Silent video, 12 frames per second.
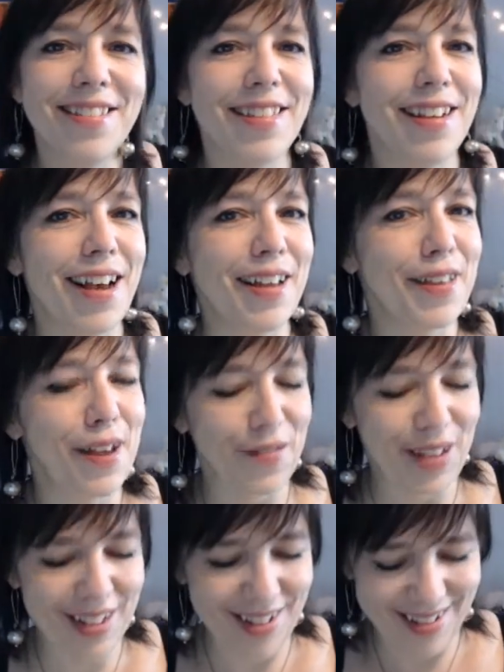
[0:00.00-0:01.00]
then I
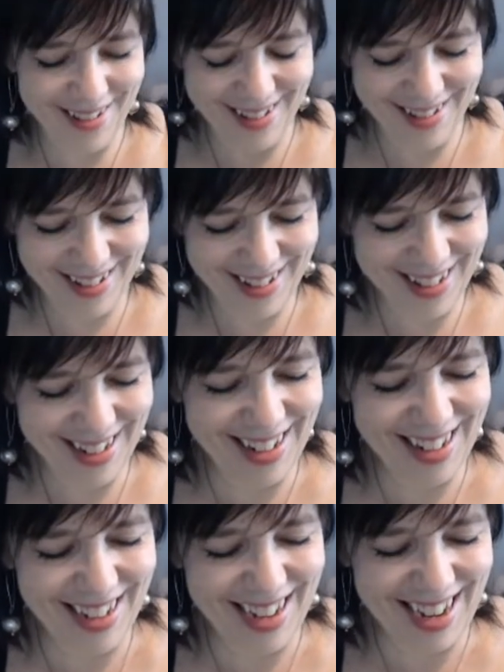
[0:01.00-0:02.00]

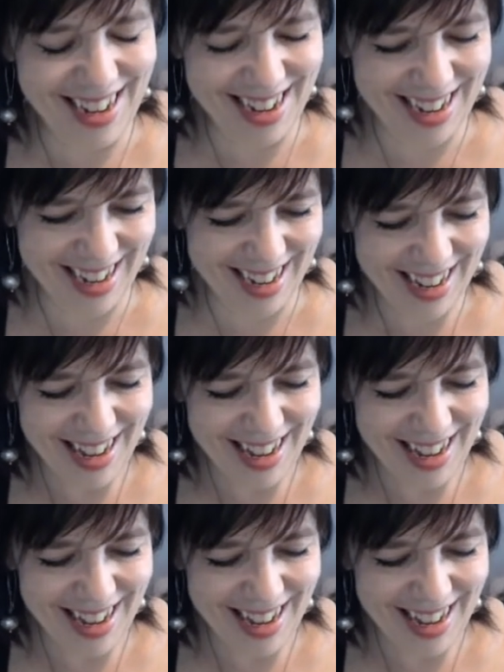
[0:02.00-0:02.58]
love it.